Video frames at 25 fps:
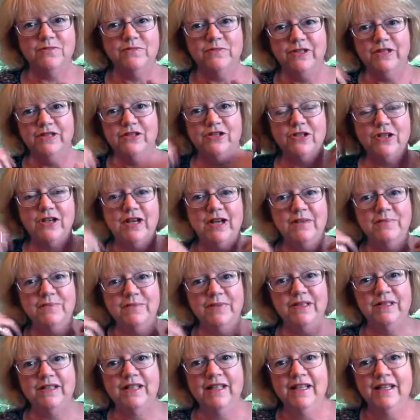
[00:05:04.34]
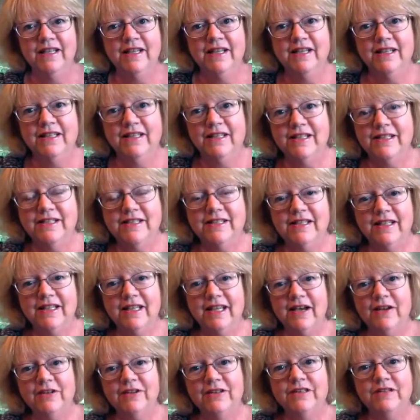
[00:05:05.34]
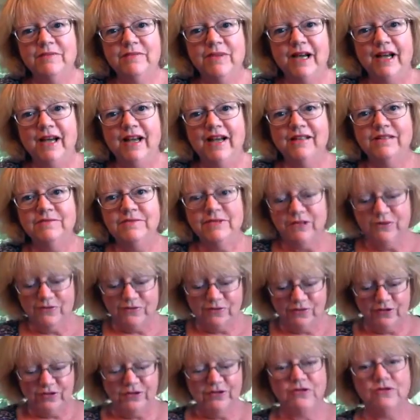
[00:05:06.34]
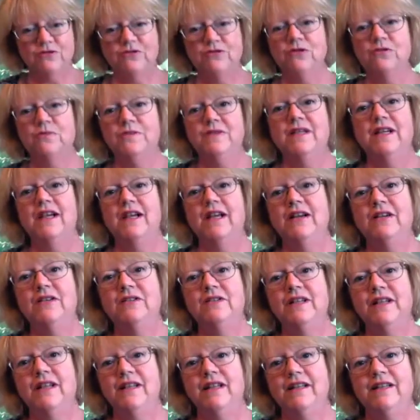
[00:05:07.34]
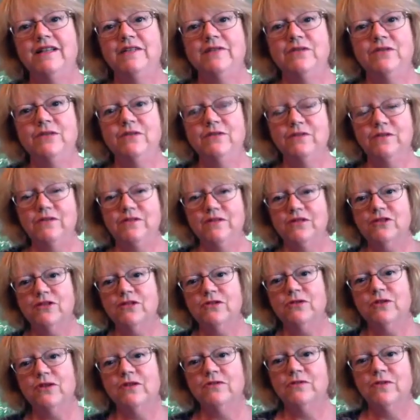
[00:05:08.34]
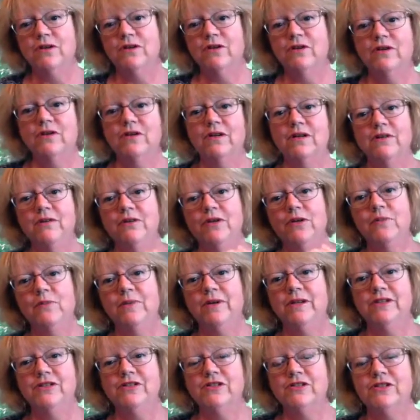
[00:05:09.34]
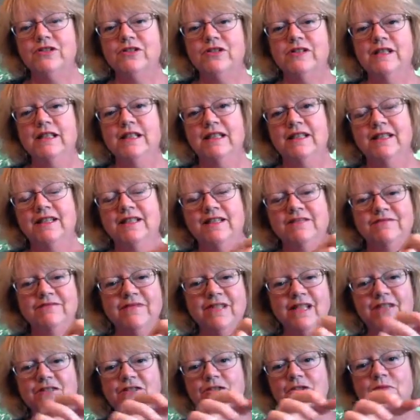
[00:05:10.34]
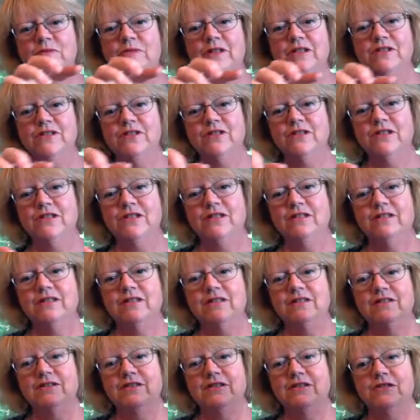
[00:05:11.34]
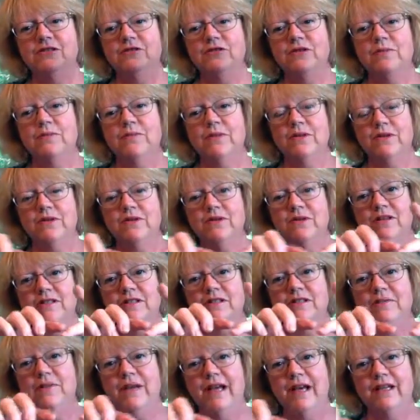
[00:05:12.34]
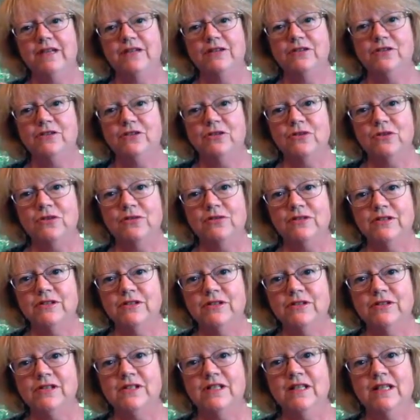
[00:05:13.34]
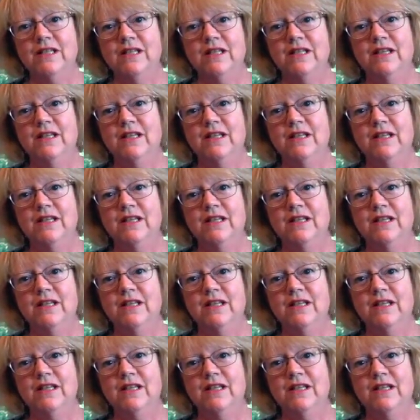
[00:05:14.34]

bunch up and they stick out in the bottom and the fronts droop down. And if you short row a whole bunch, not too much, just a little strip across the back of the shoulders,